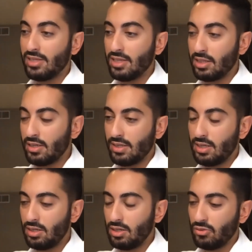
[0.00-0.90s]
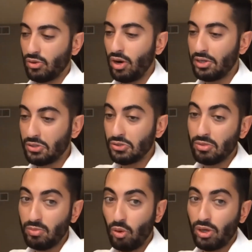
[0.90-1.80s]
It does require you to do
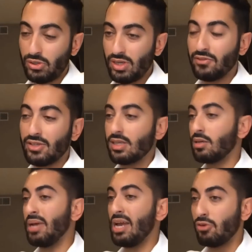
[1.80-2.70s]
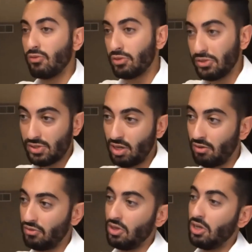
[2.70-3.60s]
more. You have to set up payroll for yourself.